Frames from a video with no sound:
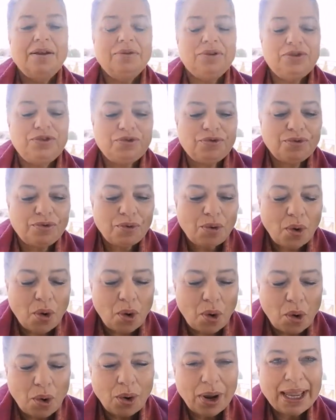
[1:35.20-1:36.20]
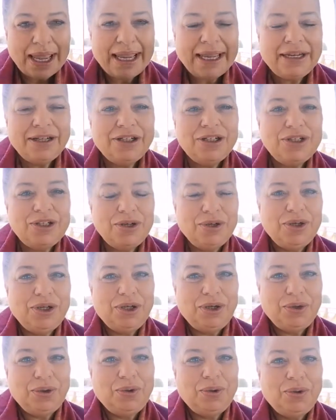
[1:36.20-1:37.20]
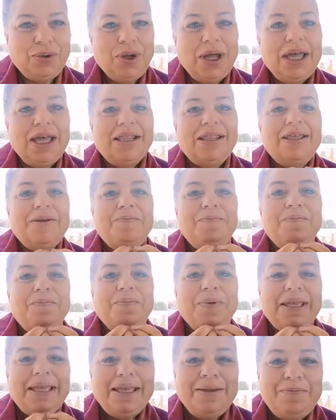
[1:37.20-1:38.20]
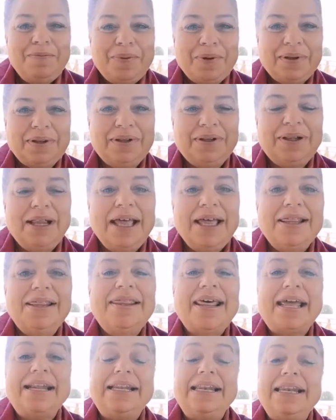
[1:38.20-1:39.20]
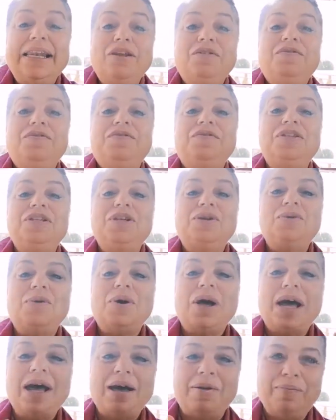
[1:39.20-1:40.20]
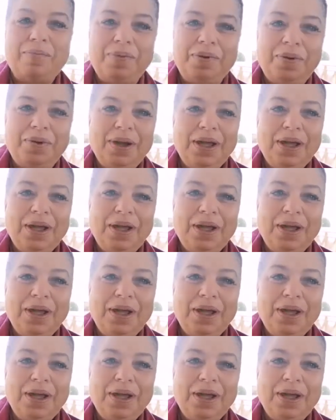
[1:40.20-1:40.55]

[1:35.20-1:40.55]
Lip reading: Draw into you the people that lift you up,